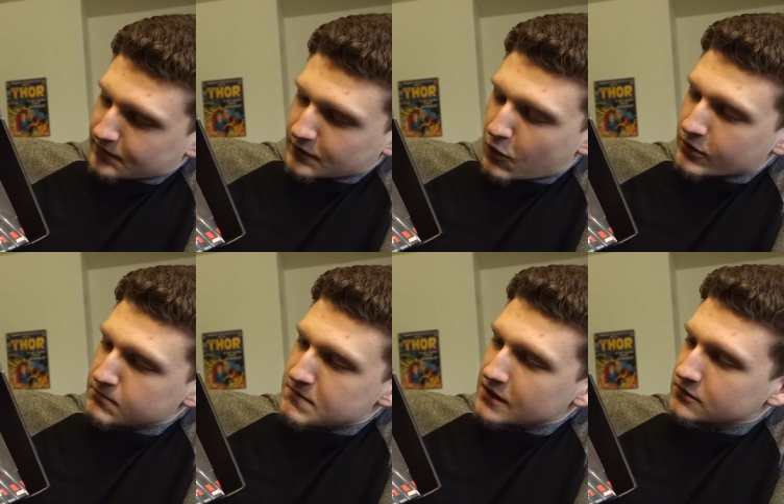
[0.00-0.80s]

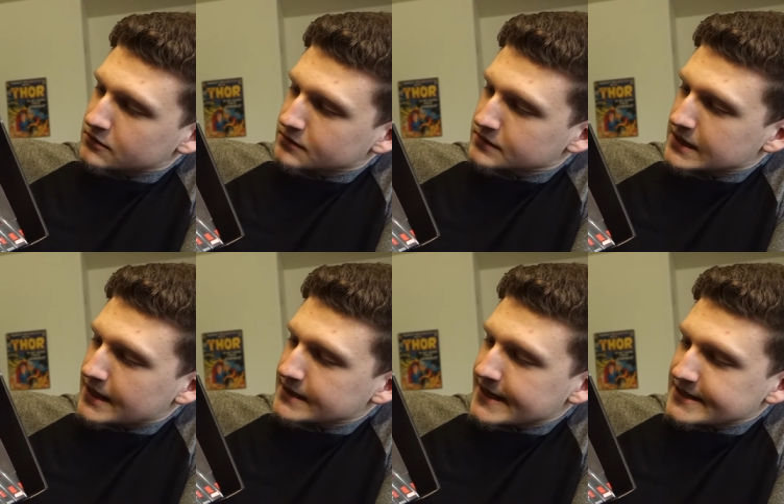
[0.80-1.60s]
Logan metal,
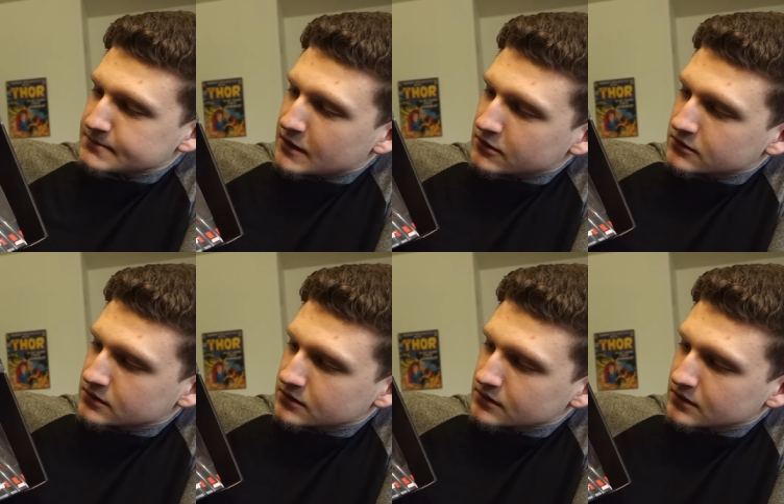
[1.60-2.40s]
die-cast metal,